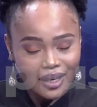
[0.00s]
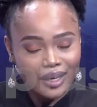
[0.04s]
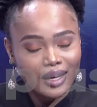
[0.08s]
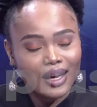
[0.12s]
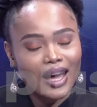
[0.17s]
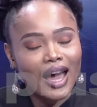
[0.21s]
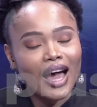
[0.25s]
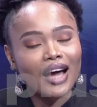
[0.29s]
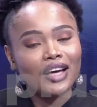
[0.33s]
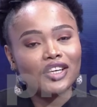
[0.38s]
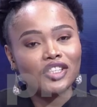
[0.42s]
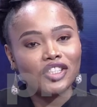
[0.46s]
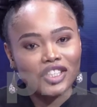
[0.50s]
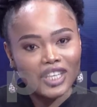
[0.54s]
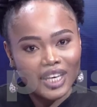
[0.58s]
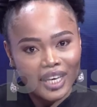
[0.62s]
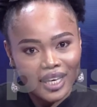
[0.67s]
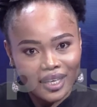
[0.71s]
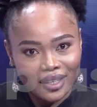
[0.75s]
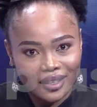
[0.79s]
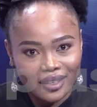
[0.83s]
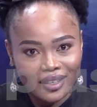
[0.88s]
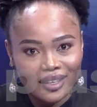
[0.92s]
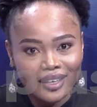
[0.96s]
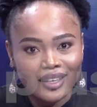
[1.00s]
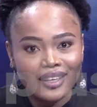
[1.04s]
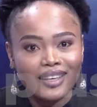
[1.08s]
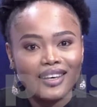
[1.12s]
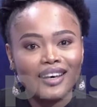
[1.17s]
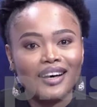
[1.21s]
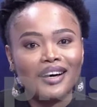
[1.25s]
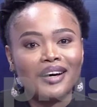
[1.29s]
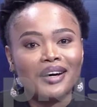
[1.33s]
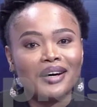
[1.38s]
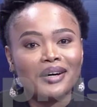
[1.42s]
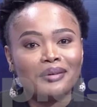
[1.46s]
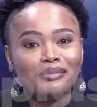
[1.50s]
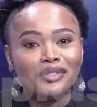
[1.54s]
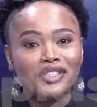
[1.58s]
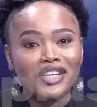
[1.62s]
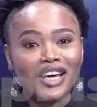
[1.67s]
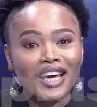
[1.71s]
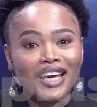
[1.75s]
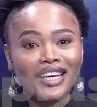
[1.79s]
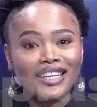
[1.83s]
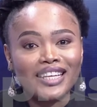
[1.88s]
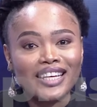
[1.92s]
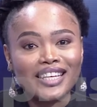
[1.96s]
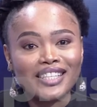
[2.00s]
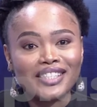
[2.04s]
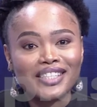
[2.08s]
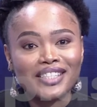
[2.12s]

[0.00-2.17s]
Akshay um, Jain is